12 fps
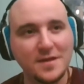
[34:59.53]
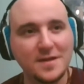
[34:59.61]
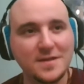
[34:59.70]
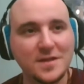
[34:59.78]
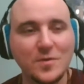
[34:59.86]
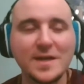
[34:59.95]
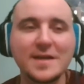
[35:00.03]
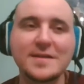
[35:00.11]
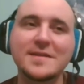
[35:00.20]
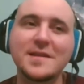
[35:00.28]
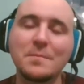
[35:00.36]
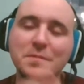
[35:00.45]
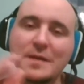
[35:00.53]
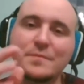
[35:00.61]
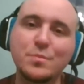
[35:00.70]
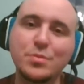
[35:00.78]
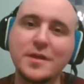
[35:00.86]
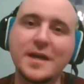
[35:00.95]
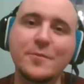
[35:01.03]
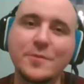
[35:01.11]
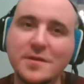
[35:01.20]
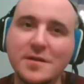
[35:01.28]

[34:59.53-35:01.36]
So he can sometimes play with the